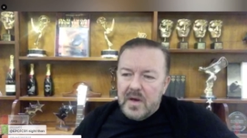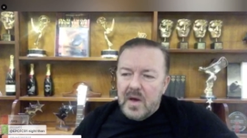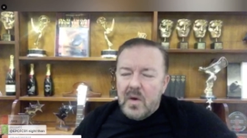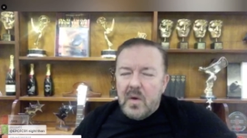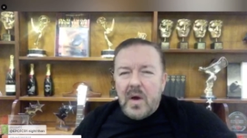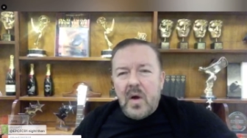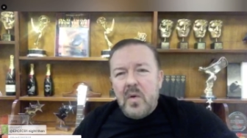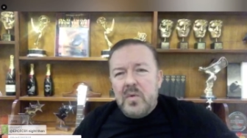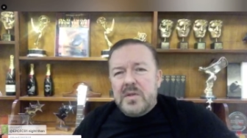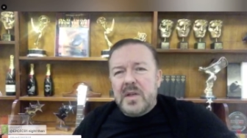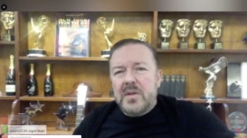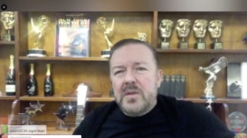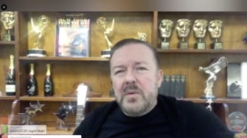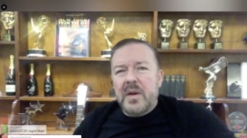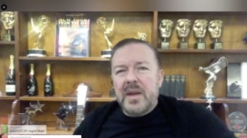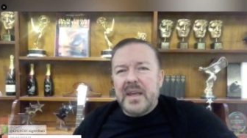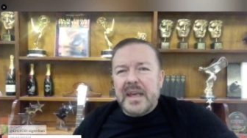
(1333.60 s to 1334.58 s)
Also,
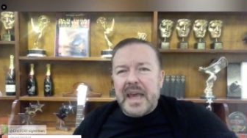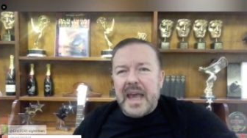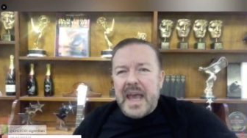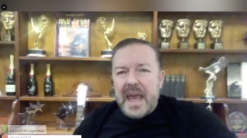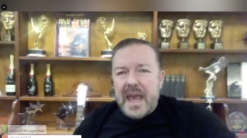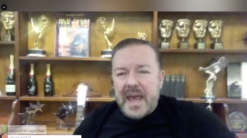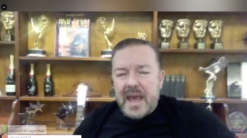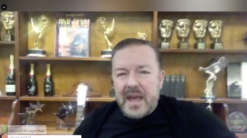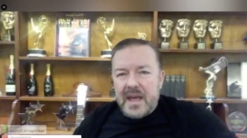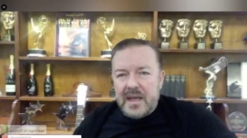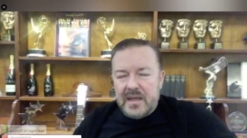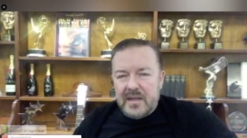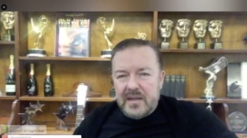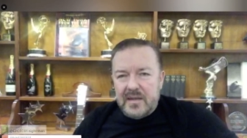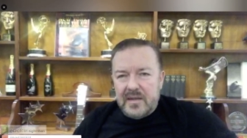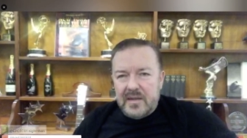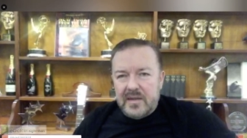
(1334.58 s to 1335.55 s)
do I care?
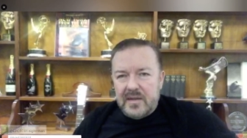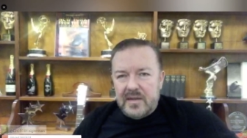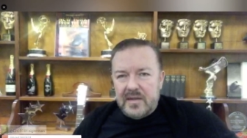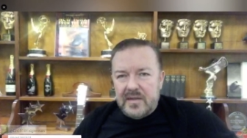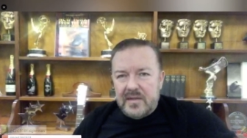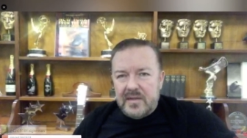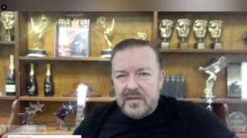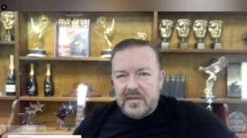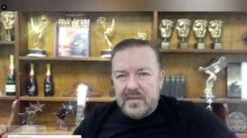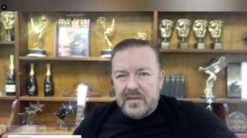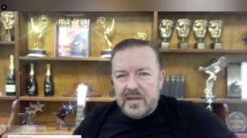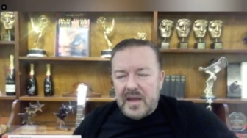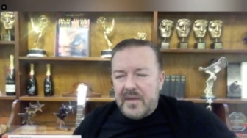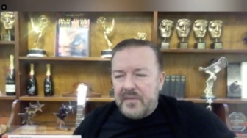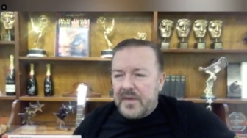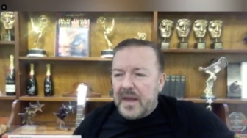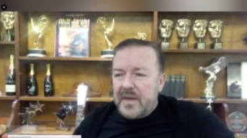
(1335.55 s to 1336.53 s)

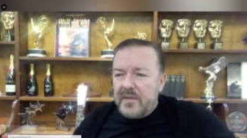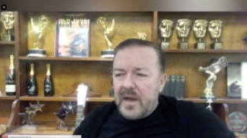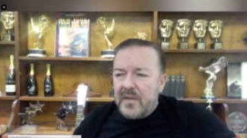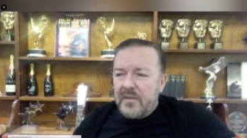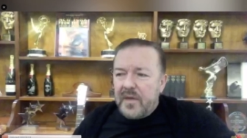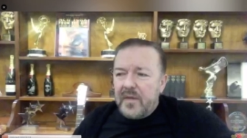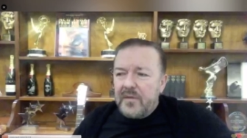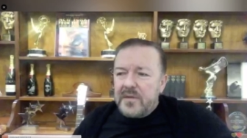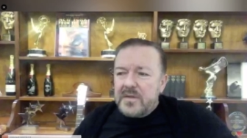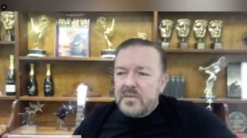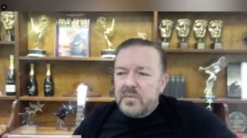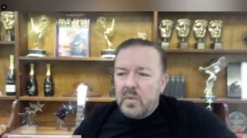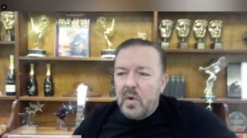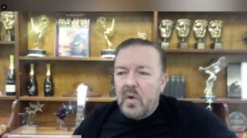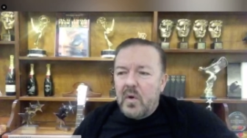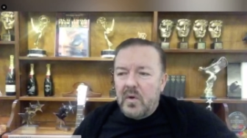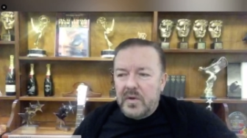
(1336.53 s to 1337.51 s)
If I've
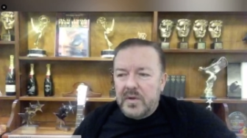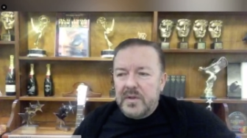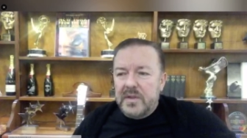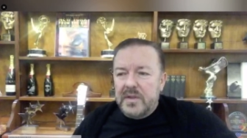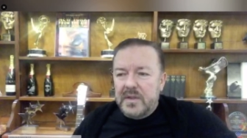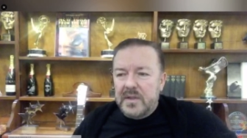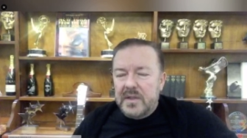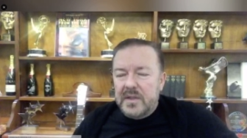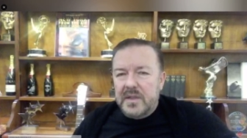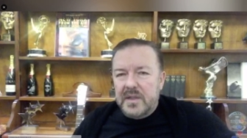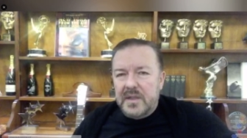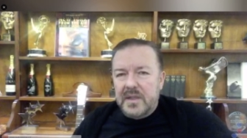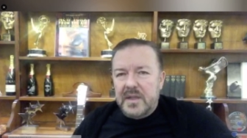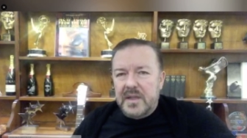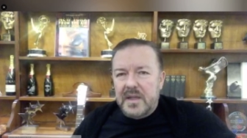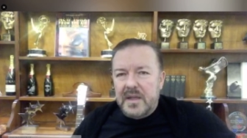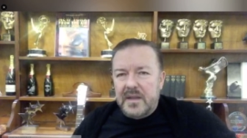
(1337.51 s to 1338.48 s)
sworn,
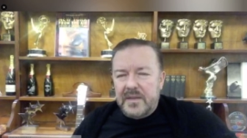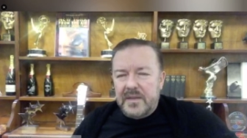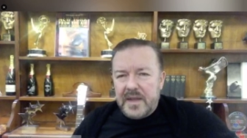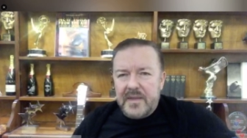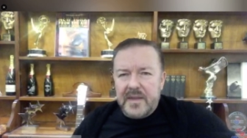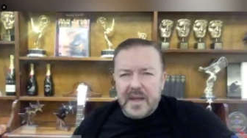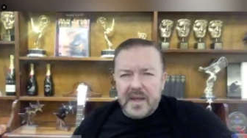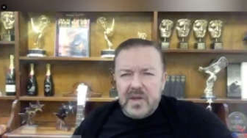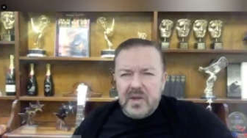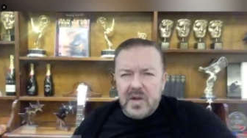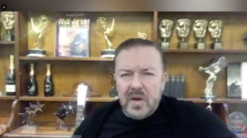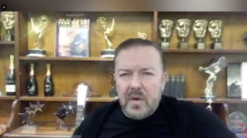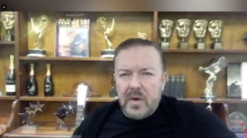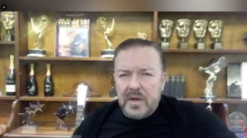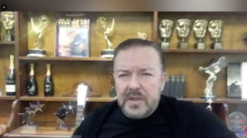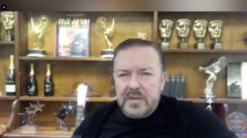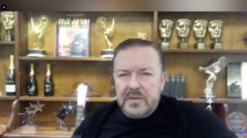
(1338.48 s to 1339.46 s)
then they know
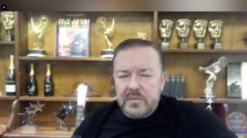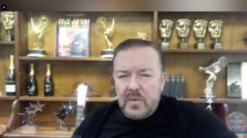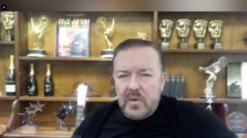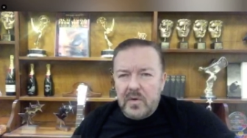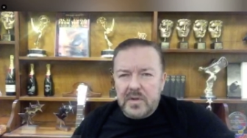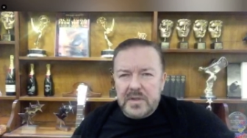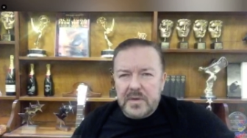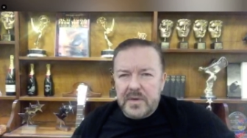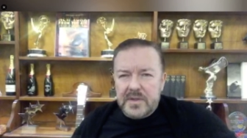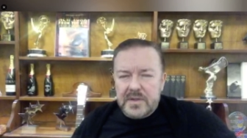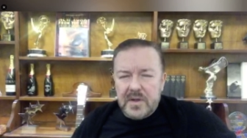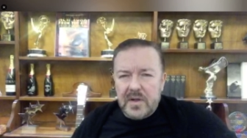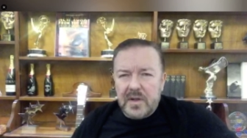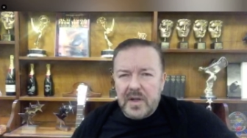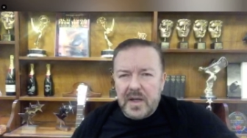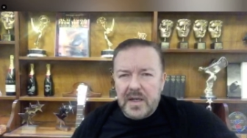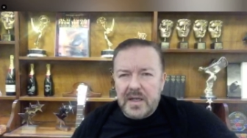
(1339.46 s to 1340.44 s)
I swore. So it's not
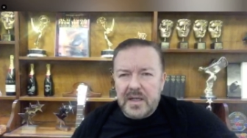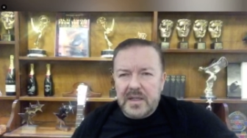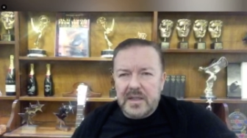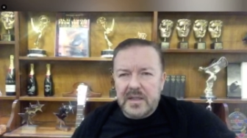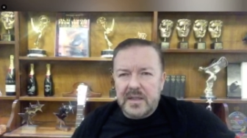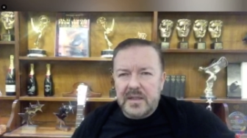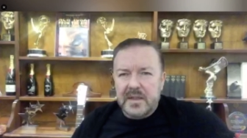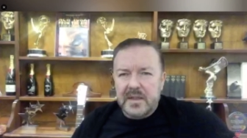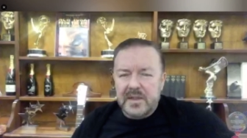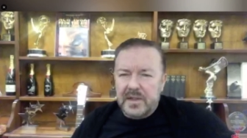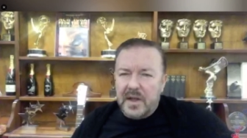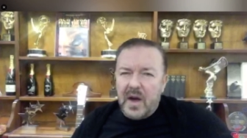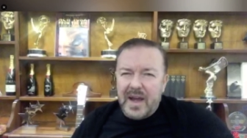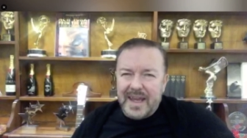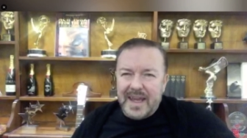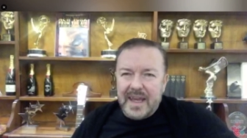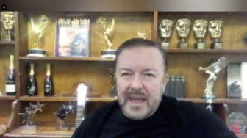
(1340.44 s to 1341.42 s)
like
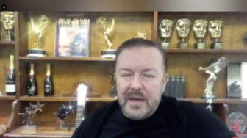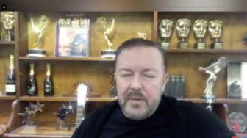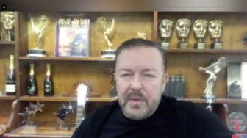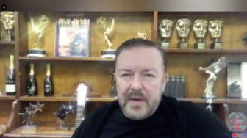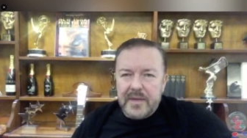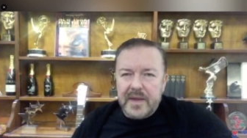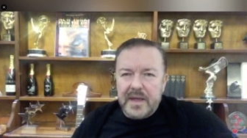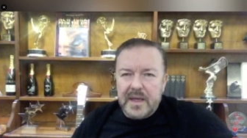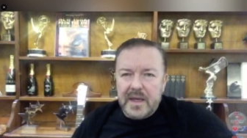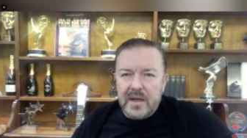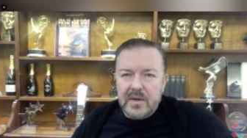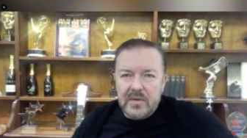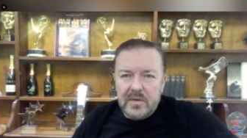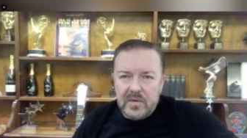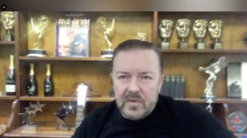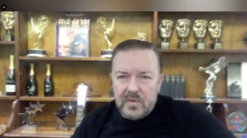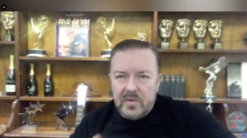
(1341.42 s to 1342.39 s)
lying where they go,
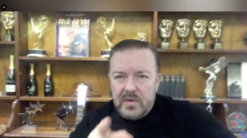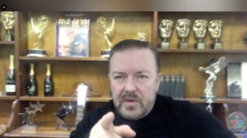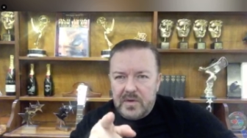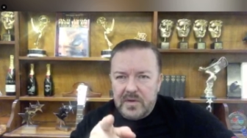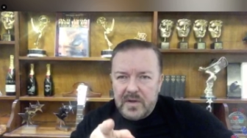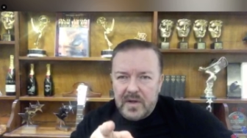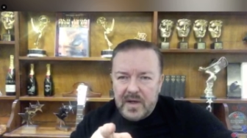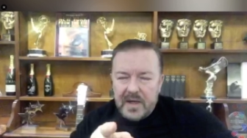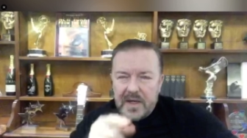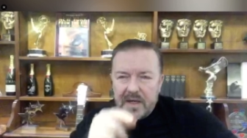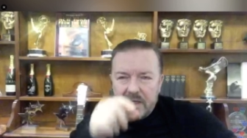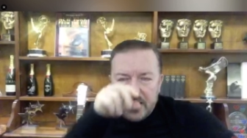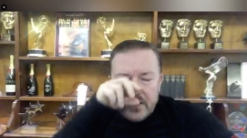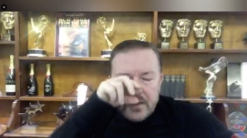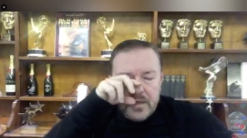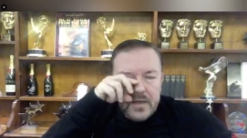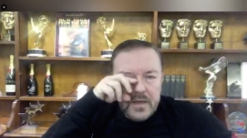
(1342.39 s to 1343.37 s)
oh, you're lying.
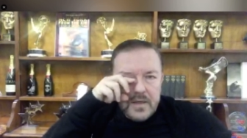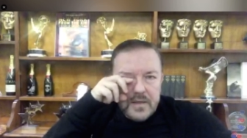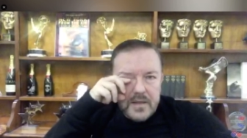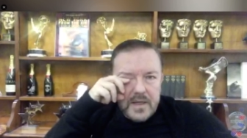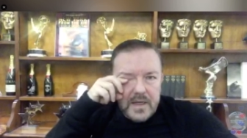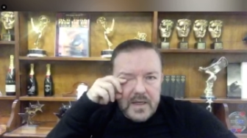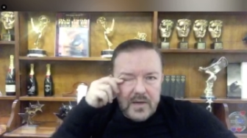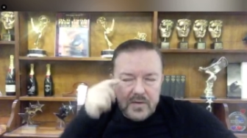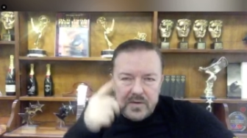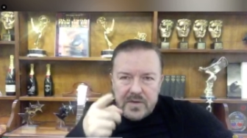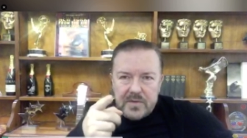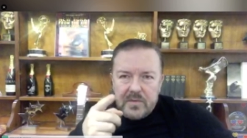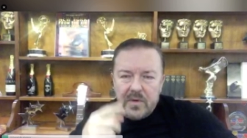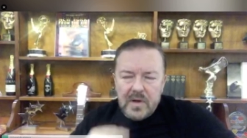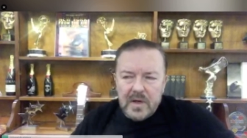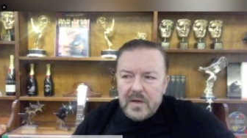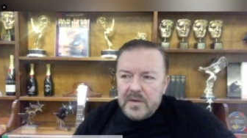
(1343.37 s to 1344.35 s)
They go, you
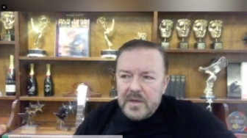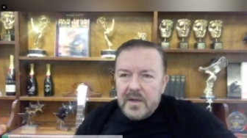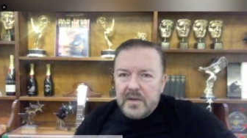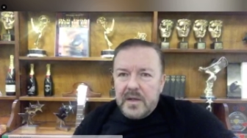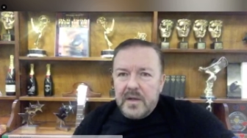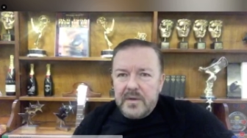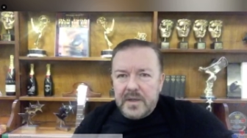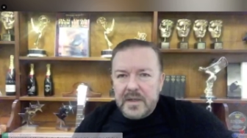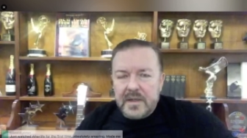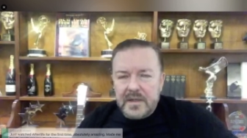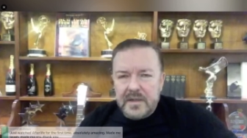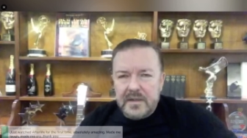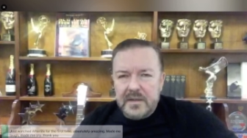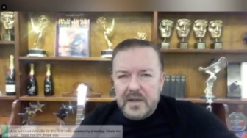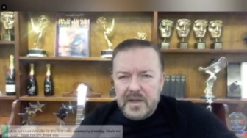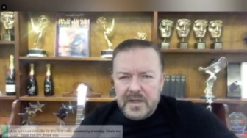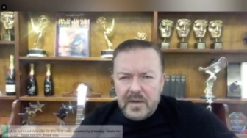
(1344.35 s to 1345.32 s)
swore. I go, yeah, I know I did.
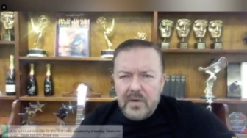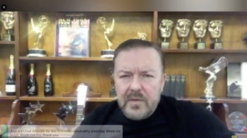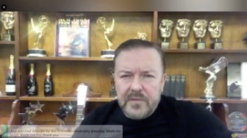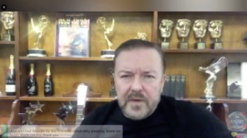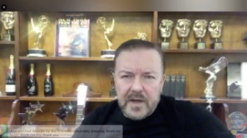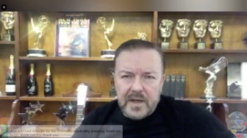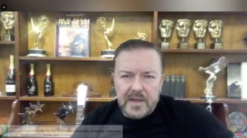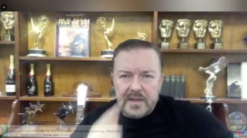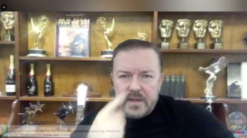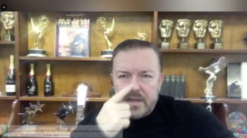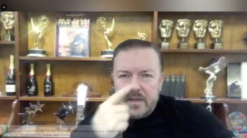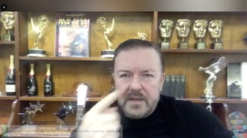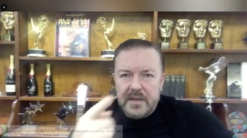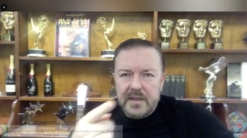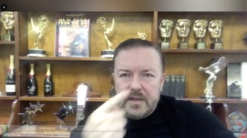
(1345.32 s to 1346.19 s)
I know I fucking did.